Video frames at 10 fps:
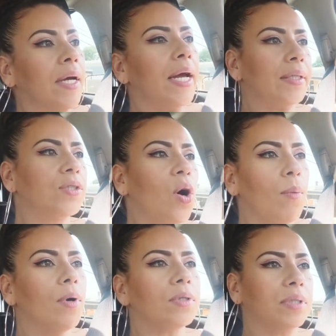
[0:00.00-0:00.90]
It's
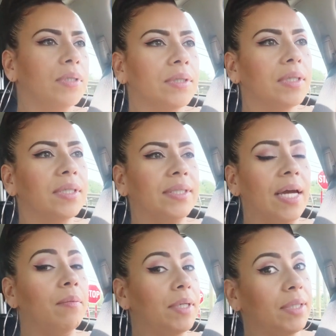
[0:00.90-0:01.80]
almost the
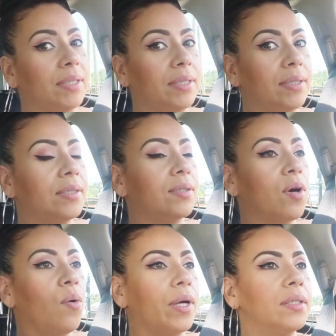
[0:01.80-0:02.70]
same distance as
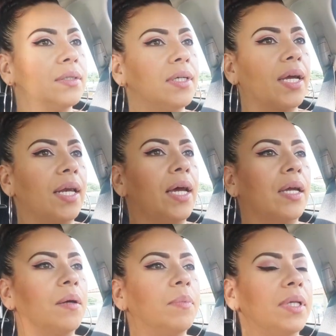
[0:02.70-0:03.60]
going to
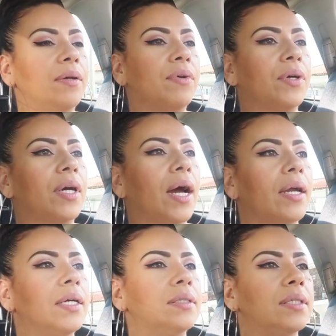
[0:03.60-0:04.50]
Connecticut, believe it or not.
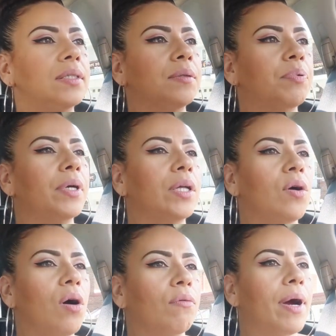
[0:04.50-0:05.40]
It's a pretty
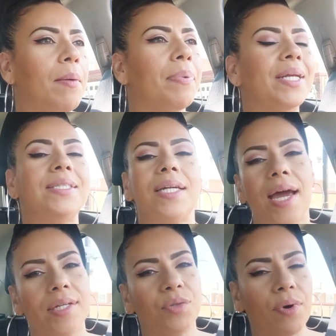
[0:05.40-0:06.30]
long ride, but it's a
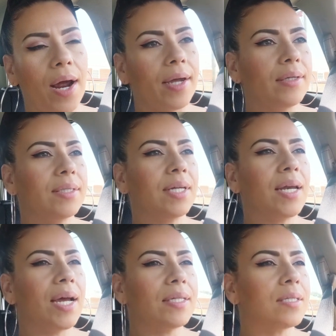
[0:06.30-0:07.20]
nice ride. It's a
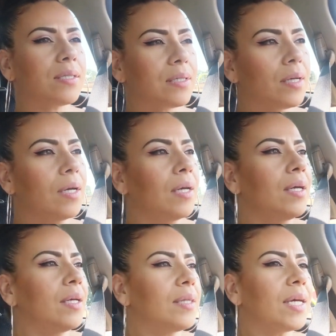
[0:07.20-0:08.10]
nice
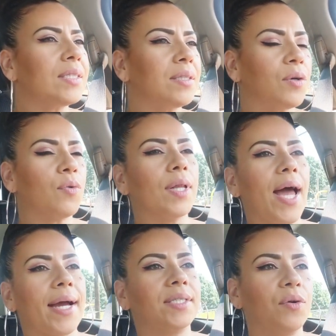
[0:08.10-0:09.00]
little
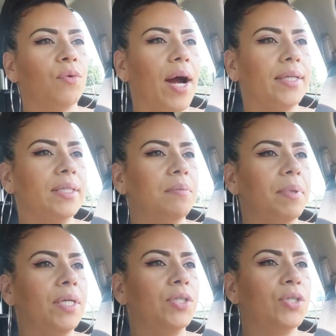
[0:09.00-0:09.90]
relaxing ride to the beach.